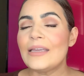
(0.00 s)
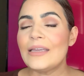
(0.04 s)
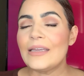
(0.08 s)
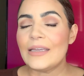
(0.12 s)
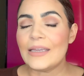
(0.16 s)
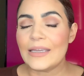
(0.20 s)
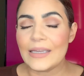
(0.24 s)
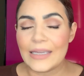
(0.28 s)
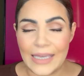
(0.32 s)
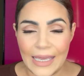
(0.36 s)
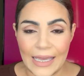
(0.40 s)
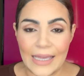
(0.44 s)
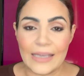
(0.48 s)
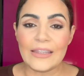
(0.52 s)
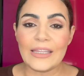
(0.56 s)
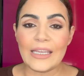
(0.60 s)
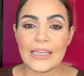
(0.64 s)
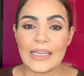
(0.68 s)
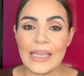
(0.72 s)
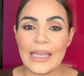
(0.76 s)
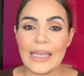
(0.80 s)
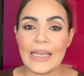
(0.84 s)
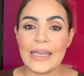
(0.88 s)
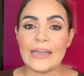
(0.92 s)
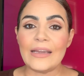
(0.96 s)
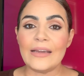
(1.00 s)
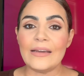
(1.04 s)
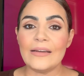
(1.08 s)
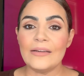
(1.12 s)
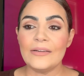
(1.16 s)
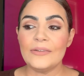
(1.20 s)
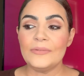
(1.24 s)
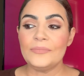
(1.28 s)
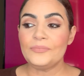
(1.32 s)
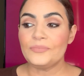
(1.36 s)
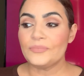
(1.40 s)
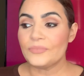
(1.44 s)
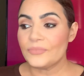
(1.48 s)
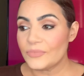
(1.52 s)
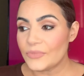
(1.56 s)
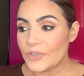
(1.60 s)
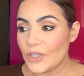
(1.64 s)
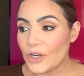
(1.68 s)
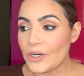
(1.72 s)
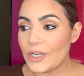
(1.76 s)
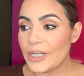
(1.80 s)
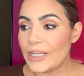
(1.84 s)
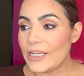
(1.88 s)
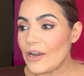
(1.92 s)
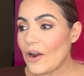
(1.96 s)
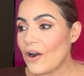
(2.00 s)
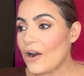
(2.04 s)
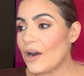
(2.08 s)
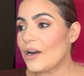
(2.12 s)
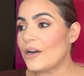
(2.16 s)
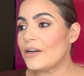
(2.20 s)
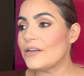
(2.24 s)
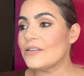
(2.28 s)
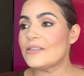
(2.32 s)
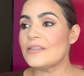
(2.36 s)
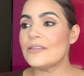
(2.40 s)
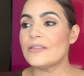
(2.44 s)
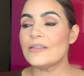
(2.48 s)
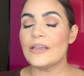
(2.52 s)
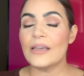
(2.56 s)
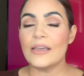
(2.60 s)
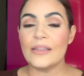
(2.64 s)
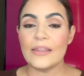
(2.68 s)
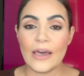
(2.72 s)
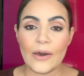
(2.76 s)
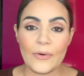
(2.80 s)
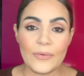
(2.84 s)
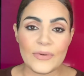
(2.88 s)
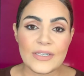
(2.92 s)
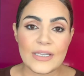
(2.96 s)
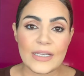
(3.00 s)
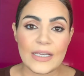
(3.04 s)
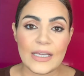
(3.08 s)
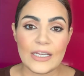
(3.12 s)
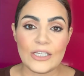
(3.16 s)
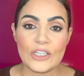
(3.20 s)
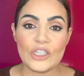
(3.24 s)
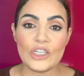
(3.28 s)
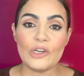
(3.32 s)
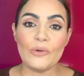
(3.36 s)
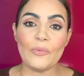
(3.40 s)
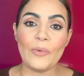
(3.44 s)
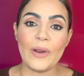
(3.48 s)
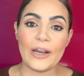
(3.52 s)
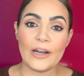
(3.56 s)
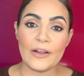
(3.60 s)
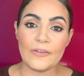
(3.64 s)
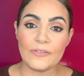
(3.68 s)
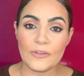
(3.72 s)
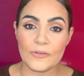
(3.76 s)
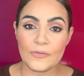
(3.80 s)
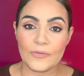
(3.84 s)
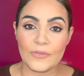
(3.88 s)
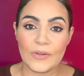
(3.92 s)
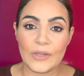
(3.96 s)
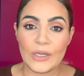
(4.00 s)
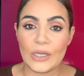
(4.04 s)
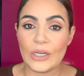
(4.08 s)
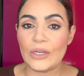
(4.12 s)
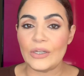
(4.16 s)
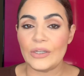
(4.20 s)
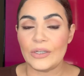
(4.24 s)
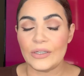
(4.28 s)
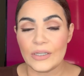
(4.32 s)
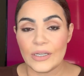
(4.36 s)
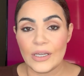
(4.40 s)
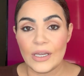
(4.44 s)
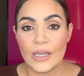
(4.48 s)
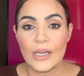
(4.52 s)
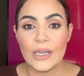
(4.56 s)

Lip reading: kicked the kick, 30 yards, that was it. She ran off the field.